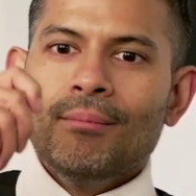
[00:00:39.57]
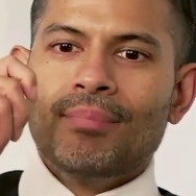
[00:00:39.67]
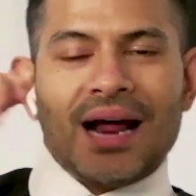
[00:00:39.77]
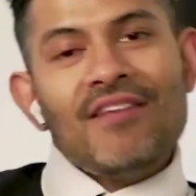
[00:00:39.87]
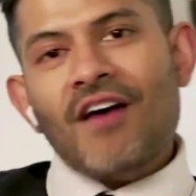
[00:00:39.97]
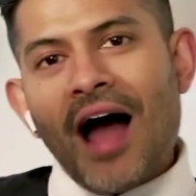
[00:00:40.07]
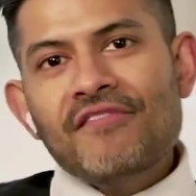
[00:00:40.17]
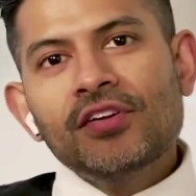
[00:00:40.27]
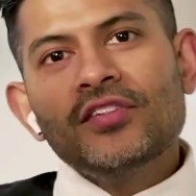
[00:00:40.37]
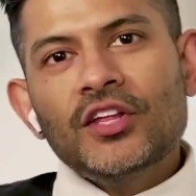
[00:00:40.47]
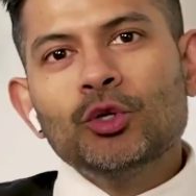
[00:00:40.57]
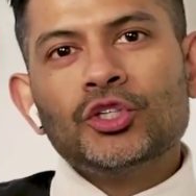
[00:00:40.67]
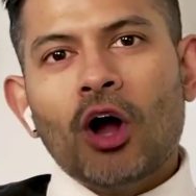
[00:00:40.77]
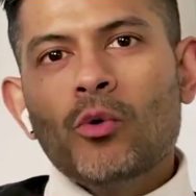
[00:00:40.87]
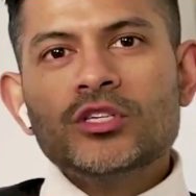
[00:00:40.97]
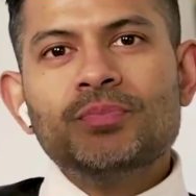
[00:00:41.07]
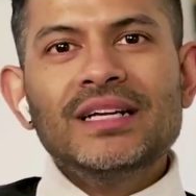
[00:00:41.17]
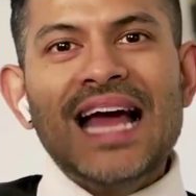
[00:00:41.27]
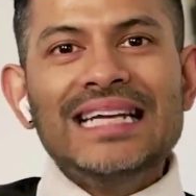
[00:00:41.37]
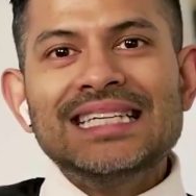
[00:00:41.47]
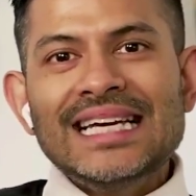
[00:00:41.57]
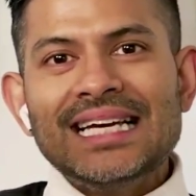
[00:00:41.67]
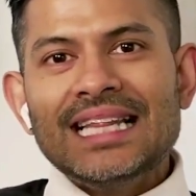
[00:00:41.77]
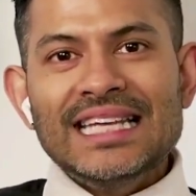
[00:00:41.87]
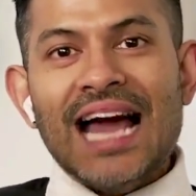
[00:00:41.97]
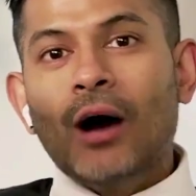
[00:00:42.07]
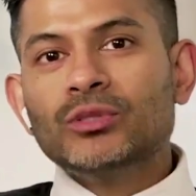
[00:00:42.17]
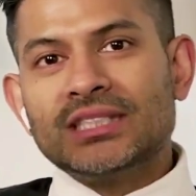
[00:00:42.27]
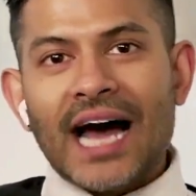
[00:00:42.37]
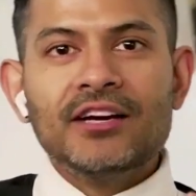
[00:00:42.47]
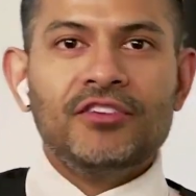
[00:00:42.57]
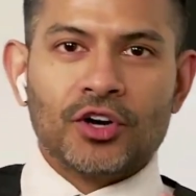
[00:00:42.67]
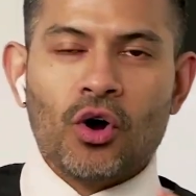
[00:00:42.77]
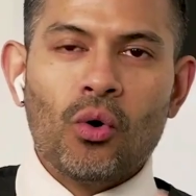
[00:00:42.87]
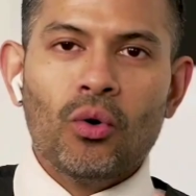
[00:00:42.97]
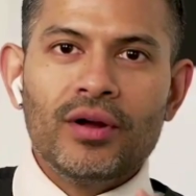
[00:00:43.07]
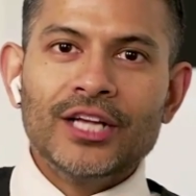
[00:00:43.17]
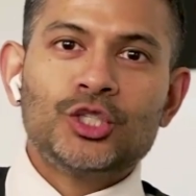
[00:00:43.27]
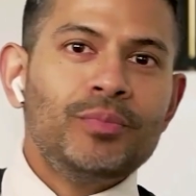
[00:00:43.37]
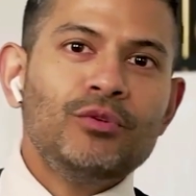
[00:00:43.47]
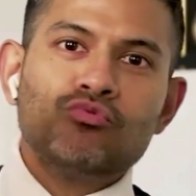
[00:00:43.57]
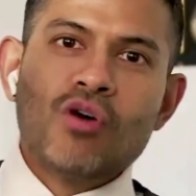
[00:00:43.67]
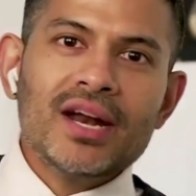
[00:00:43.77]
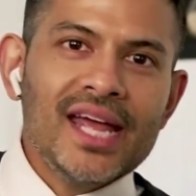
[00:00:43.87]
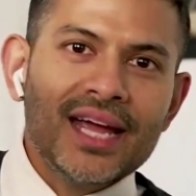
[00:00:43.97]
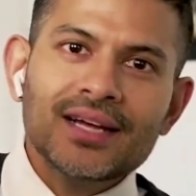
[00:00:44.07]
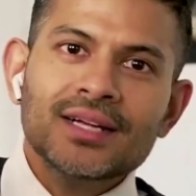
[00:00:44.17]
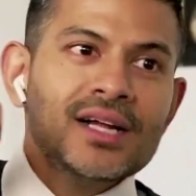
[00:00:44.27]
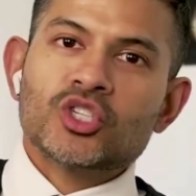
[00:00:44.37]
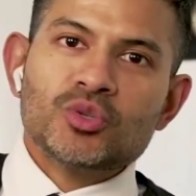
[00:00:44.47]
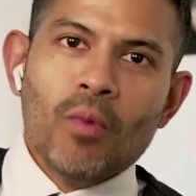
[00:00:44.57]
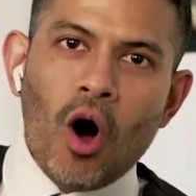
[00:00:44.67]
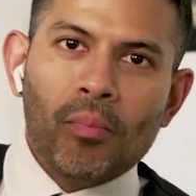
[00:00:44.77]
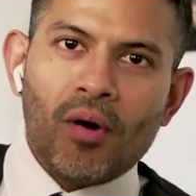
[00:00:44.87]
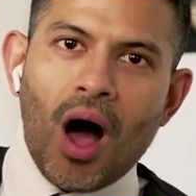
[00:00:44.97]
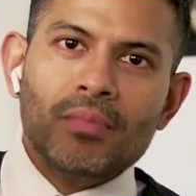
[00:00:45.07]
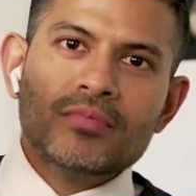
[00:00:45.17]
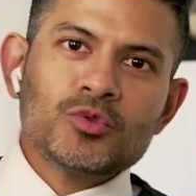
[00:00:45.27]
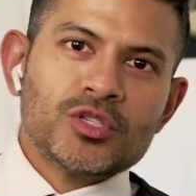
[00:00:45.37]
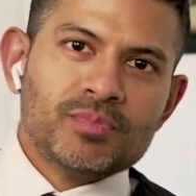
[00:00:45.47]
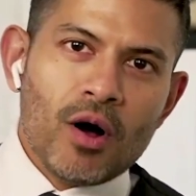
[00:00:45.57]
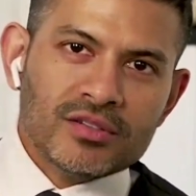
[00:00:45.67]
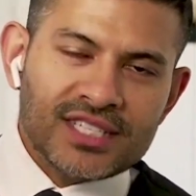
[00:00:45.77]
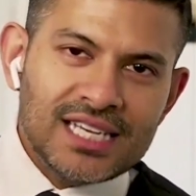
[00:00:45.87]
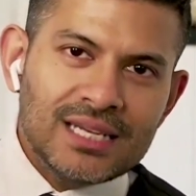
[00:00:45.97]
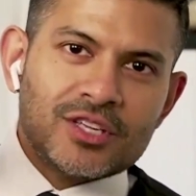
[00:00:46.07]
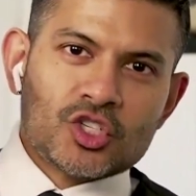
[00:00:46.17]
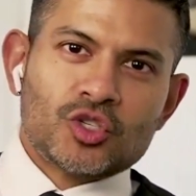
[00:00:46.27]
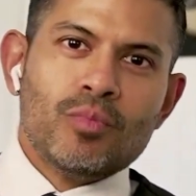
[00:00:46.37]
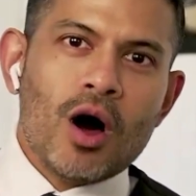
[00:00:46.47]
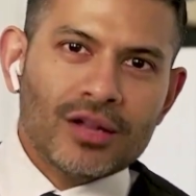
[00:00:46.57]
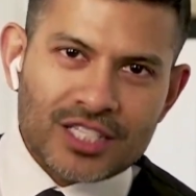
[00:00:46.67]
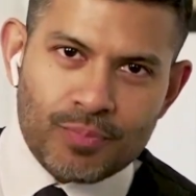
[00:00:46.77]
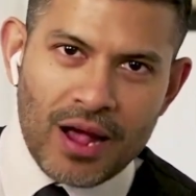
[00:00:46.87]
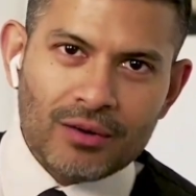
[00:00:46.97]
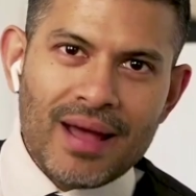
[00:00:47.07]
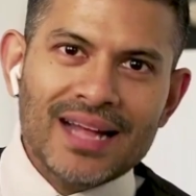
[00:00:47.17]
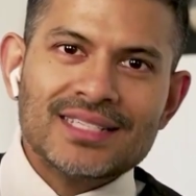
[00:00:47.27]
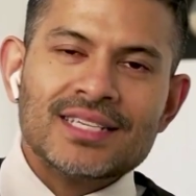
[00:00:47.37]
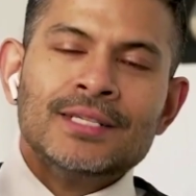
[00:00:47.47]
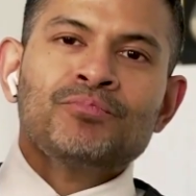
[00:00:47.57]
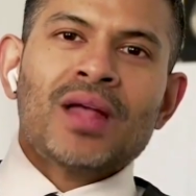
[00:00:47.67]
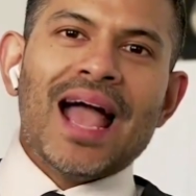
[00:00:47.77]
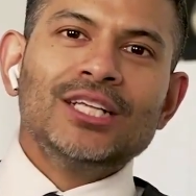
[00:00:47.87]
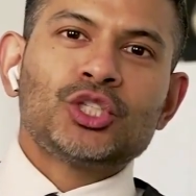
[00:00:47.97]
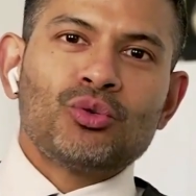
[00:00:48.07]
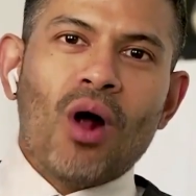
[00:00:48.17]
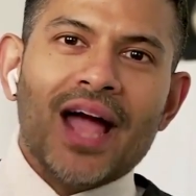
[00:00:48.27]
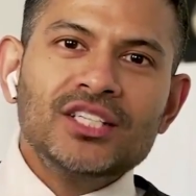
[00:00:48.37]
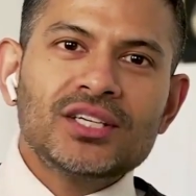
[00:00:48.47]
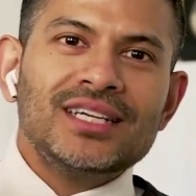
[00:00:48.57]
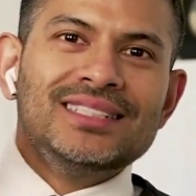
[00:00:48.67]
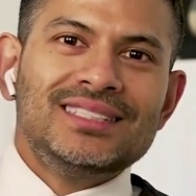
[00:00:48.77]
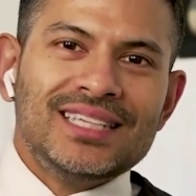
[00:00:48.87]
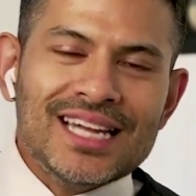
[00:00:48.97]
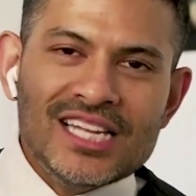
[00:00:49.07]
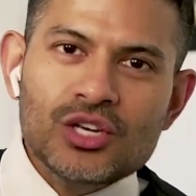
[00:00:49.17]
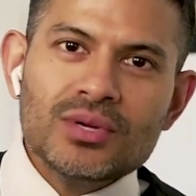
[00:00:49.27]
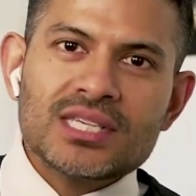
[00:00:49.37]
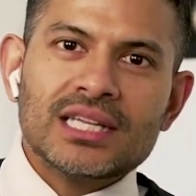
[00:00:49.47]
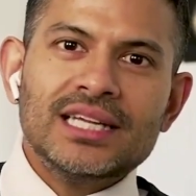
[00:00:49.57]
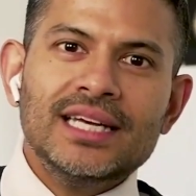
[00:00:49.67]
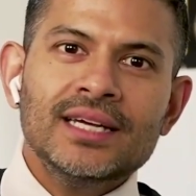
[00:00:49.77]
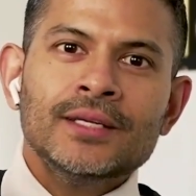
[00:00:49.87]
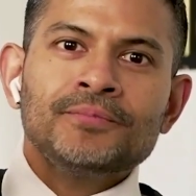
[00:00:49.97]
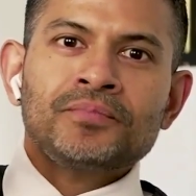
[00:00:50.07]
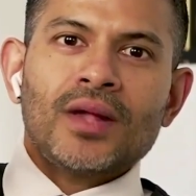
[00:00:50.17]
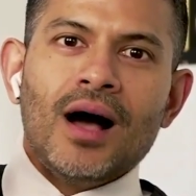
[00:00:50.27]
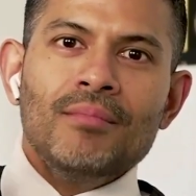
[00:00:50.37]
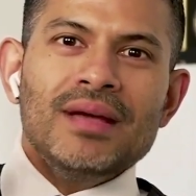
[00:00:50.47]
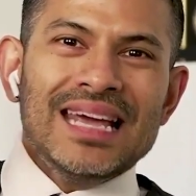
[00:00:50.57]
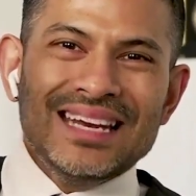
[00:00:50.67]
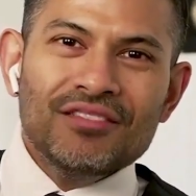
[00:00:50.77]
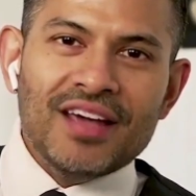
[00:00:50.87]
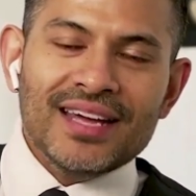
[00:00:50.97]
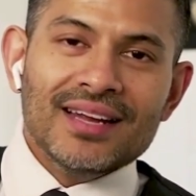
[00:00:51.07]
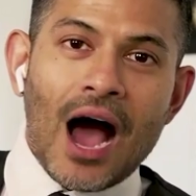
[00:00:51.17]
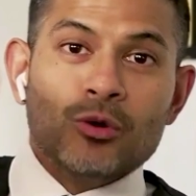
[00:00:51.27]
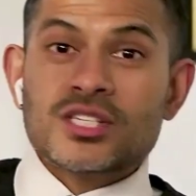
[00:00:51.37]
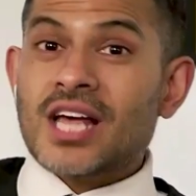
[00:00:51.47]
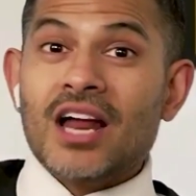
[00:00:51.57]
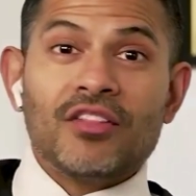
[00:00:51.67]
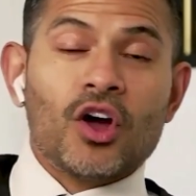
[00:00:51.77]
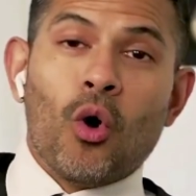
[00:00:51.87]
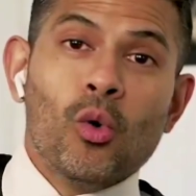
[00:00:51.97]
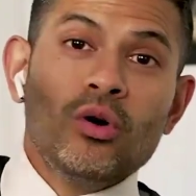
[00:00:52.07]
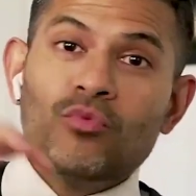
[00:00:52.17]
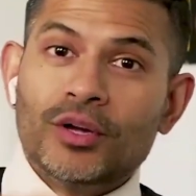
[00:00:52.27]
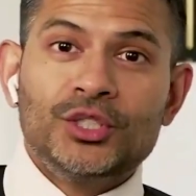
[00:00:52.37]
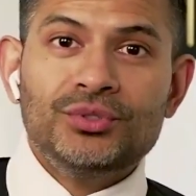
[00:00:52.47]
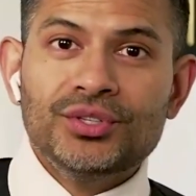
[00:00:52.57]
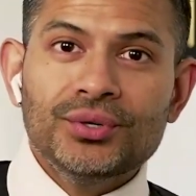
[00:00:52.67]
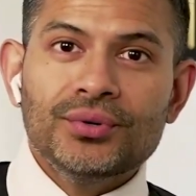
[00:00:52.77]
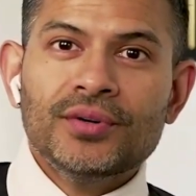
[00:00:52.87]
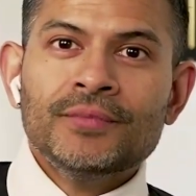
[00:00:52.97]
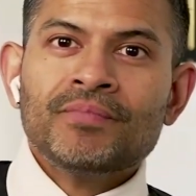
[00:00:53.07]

But I, I feel that you should always be denting the outside of your core. It should be running small problems with small teams and small experiments mm. and trying to continuously um, innovate outside of the core of what you do.